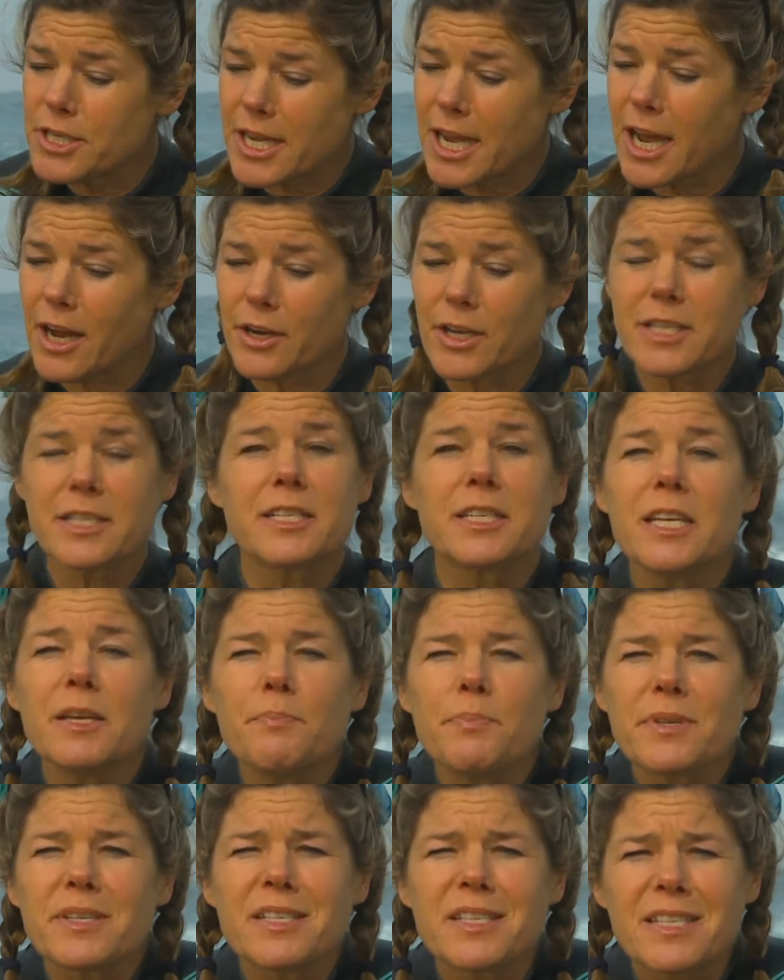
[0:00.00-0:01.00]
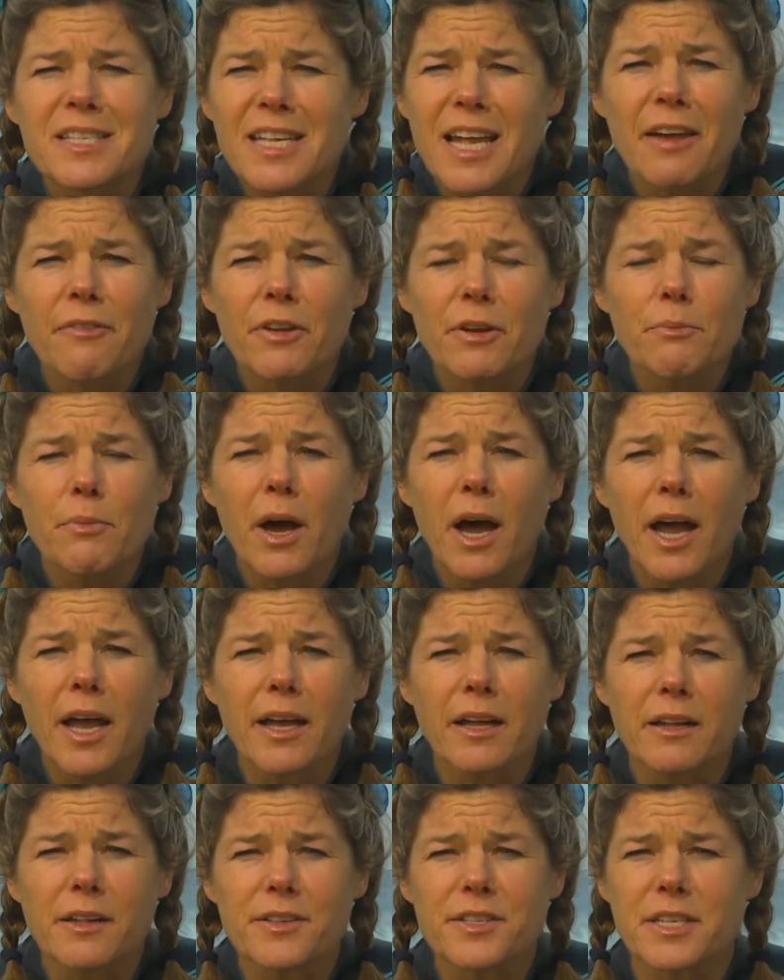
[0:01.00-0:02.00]
down as deep as seven
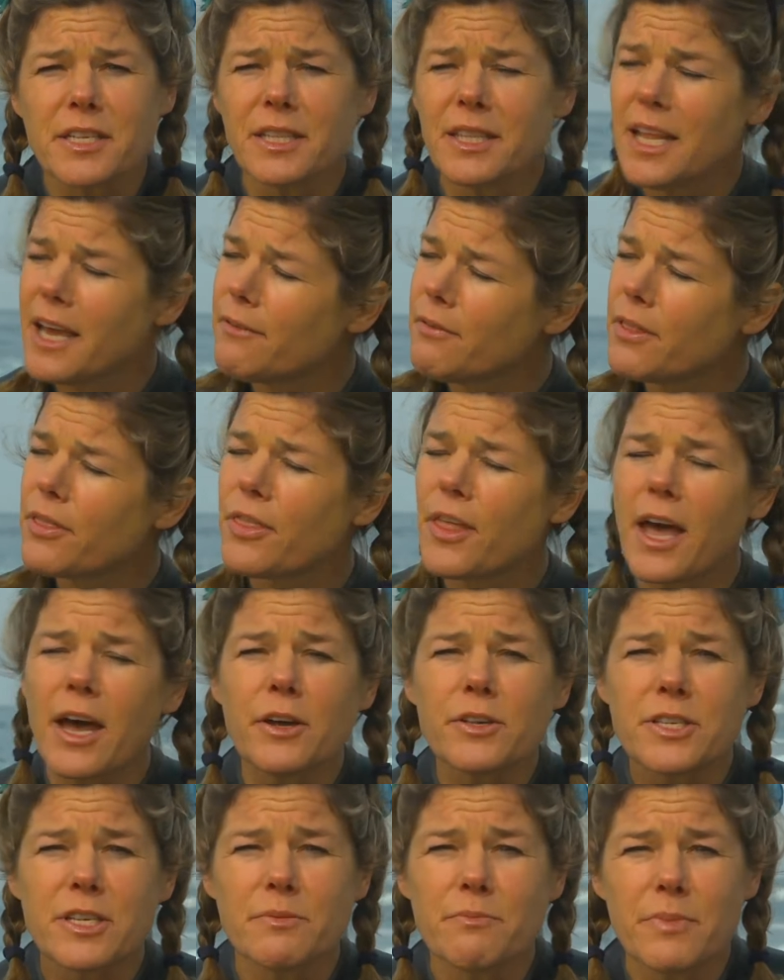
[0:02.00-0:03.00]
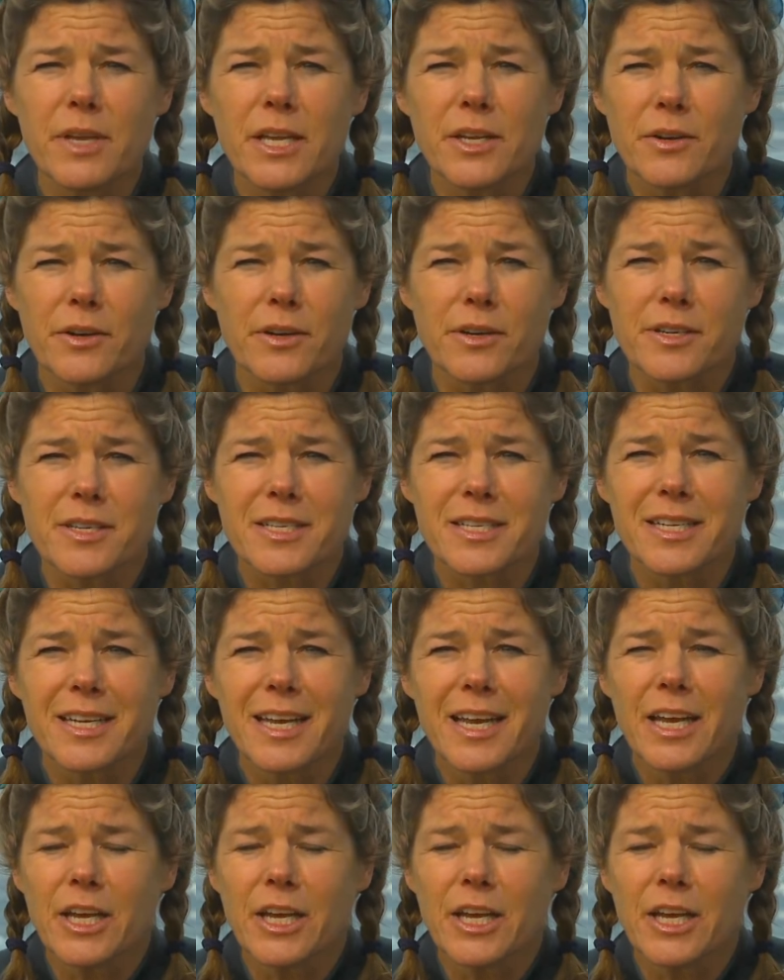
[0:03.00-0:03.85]
miles, eleven thousand meters,